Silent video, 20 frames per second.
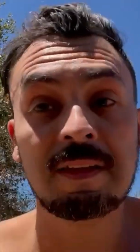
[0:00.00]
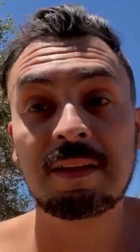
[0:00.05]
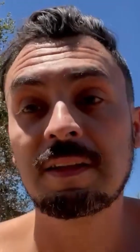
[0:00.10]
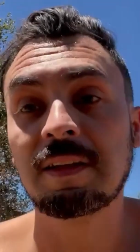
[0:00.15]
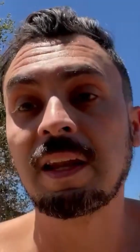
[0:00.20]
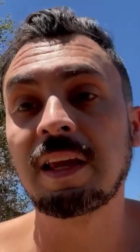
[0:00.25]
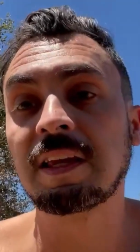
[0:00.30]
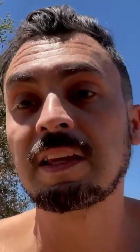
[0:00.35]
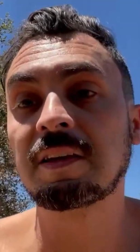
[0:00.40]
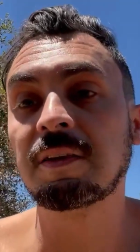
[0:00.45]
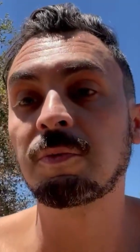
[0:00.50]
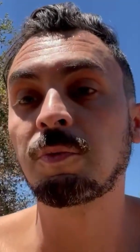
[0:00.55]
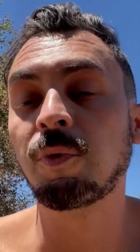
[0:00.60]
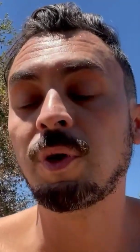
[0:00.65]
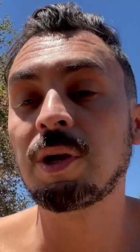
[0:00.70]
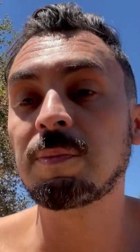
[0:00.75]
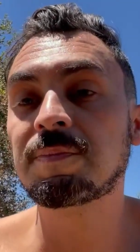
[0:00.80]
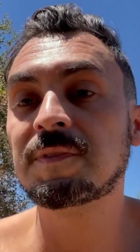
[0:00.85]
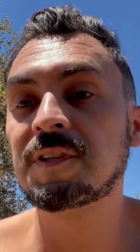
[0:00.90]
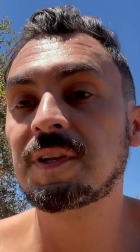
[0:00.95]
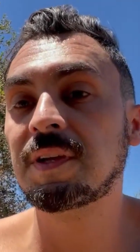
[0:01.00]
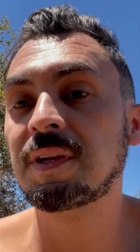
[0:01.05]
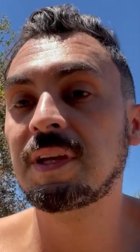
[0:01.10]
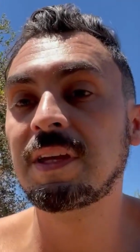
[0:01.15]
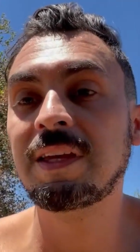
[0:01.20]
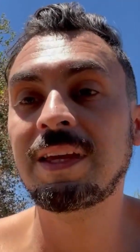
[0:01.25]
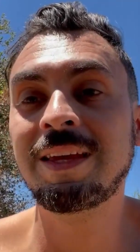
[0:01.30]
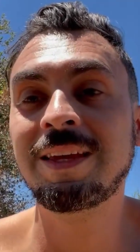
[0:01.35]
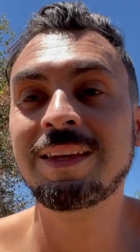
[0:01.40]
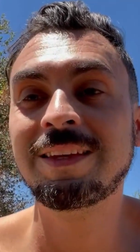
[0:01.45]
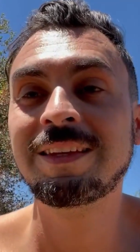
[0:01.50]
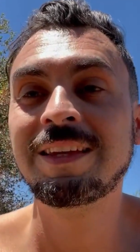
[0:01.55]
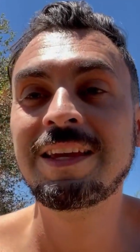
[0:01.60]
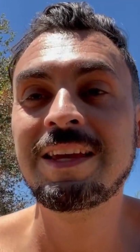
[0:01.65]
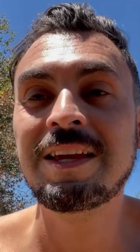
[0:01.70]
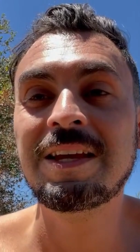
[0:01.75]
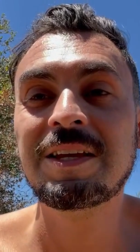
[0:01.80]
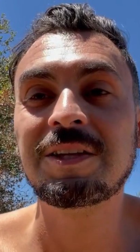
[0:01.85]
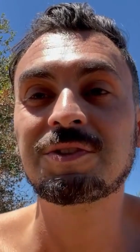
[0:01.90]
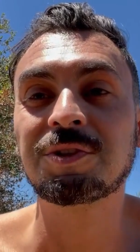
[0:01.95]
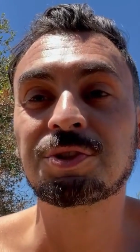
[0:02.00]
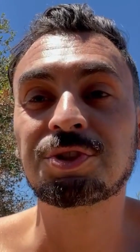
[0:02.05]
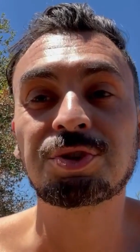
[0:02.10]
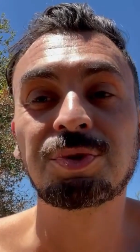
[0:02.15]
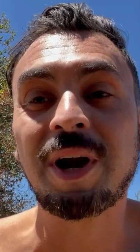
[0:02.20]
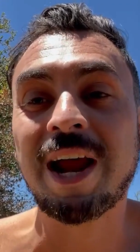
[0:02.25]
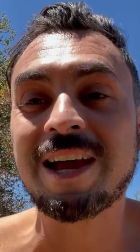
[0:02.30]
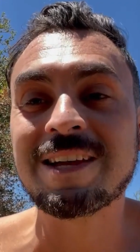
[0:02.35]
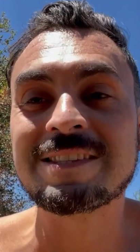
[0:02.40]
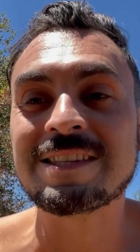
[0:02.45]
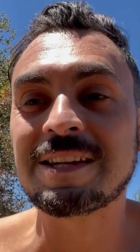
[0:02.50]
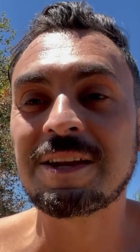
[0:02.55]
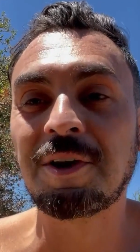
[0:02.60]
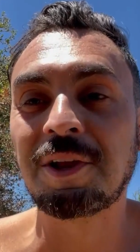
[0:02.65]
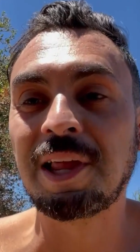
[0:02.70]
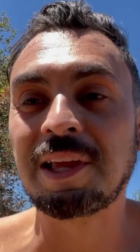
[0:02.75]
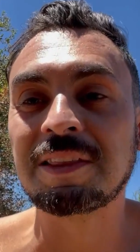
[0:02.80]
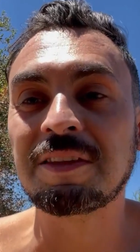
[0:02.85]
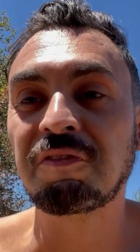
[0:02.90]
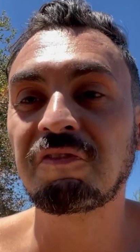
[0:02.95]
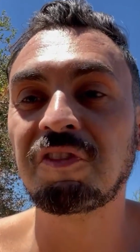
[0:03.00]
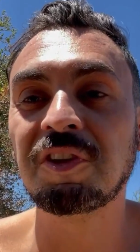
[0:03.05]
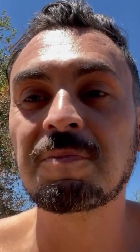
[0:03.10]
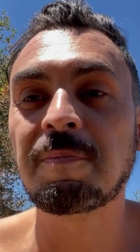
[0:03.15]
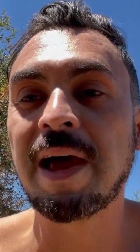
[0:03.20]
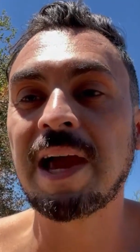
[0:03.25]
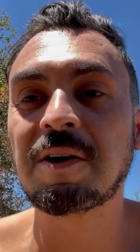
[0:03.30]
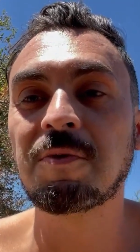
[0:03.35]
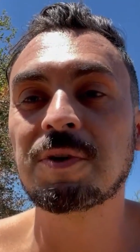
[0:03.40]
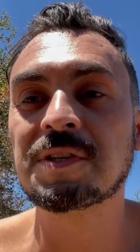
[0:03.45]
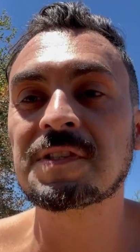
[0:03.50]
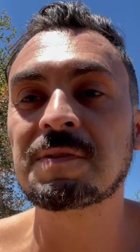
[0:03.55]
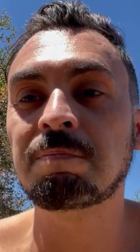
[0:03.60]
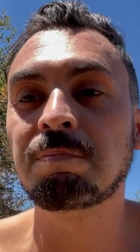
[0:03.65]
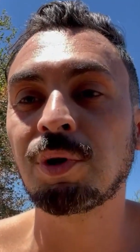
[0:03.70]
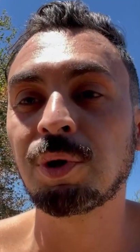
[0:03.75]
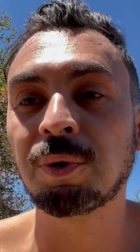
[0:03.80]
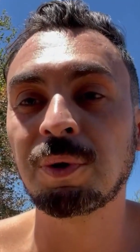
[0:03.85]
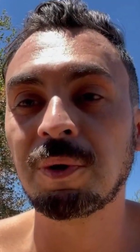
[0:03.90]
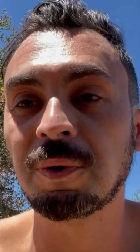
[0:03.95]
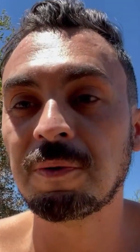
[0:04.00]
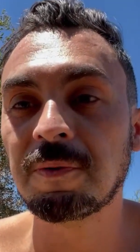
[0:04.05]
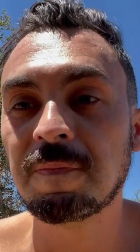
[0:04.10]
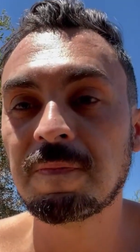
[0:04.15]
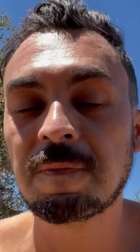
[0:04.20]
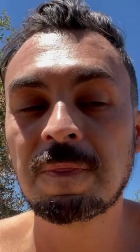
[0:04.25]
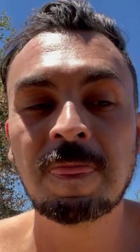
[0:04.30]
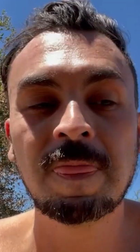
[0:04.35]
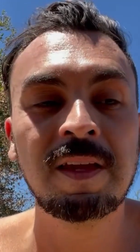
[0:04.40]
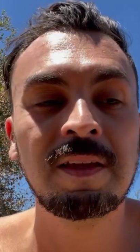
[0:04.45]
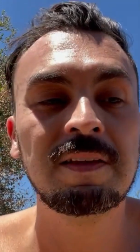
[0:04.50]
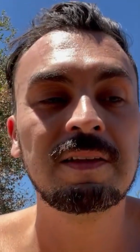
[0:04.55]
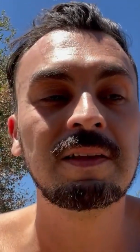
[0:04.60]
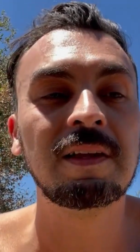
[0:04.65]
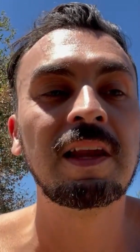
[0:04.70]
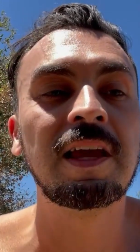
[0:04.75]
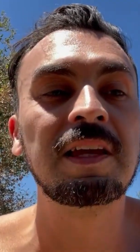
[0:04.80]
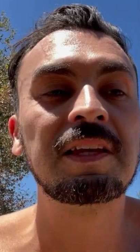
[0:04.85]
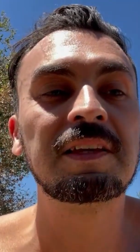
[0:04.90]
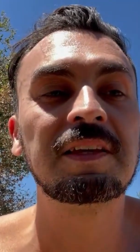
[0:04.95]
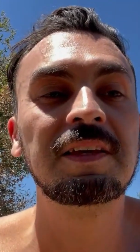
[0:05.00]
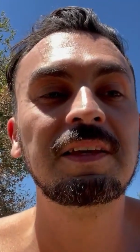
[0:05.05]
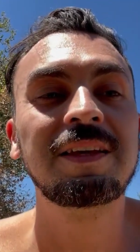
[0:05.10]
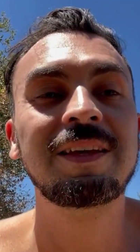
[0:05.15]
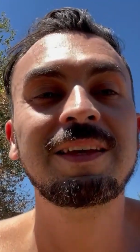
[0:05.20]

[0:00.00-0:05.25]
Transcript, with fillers: like ripped to shreds, you know, like the feedback was brutal. Like